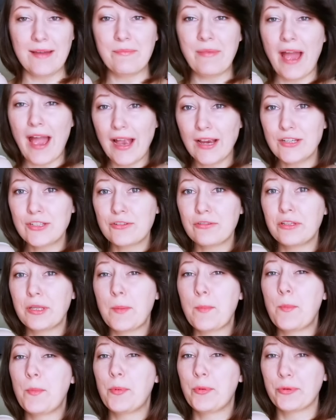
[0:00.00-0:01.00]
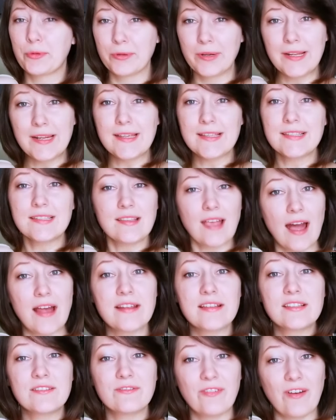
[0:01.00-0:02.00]
actually pretty
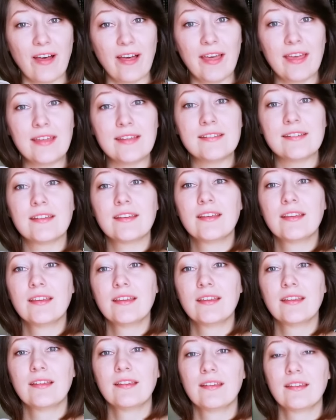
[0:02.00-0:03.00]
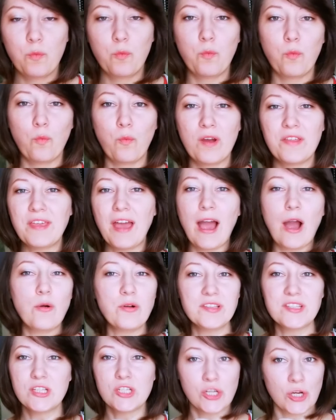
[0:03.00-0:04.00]
satisfied with how
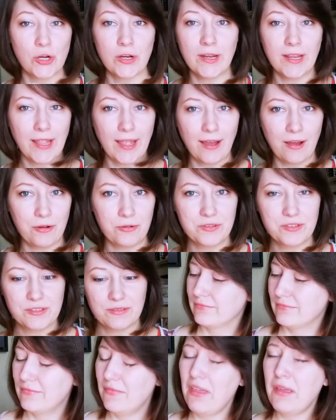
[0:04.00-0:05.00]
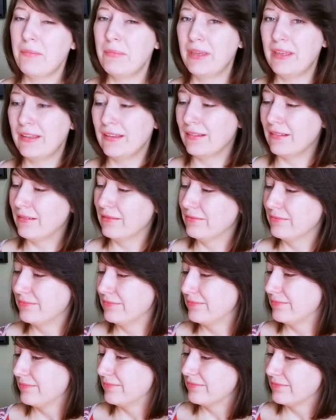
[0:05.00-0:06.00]
it's turning out. I mean,
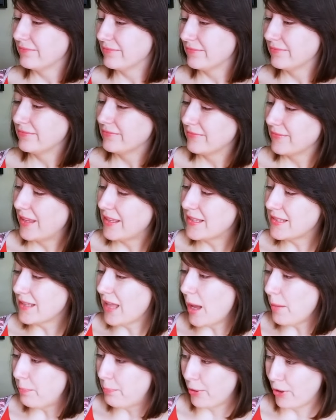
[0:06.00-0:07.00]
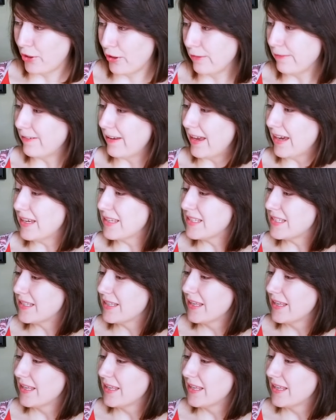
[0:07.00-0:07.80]
it's not perfect,